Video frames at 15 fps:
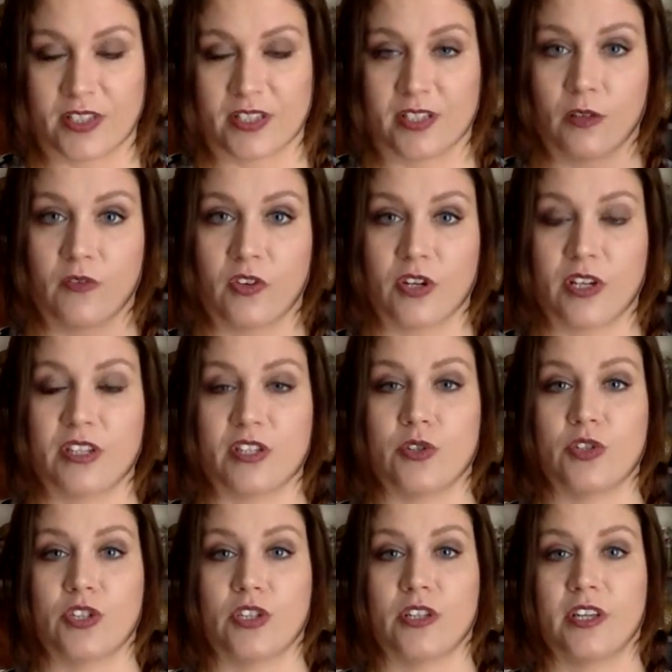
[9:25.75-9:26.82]
Silver is
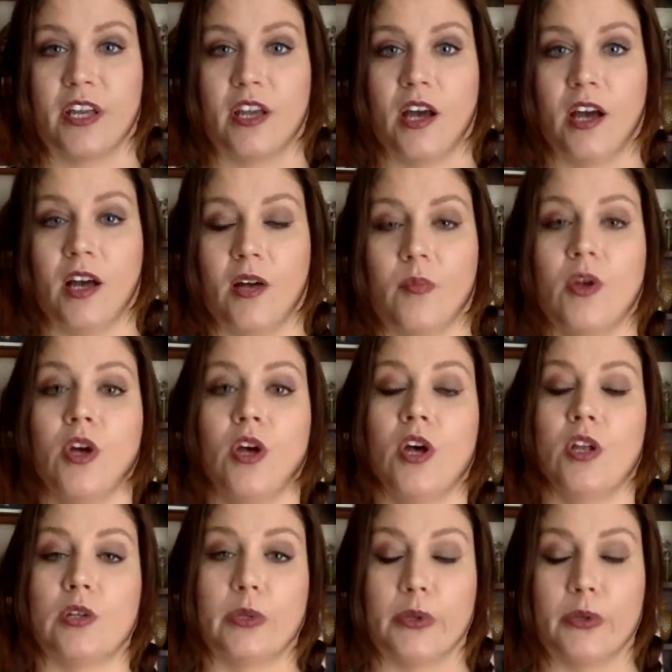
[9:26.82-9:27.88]
usually
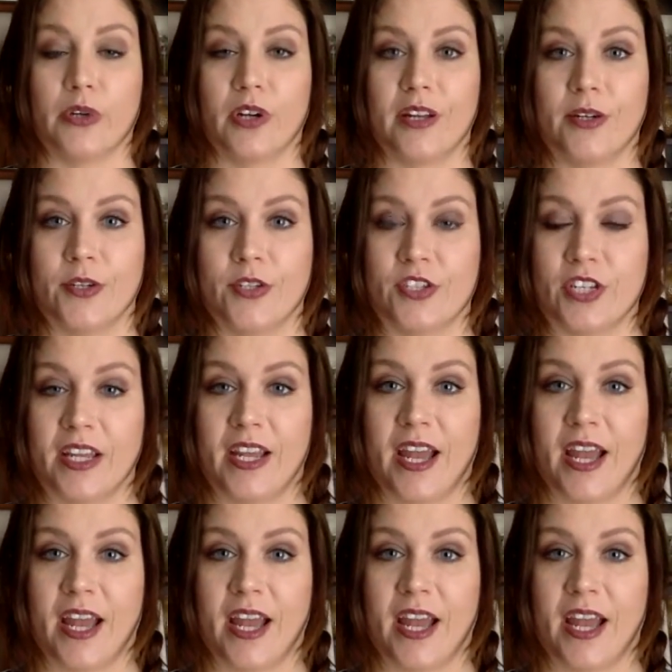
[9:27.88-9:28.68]
lunar energy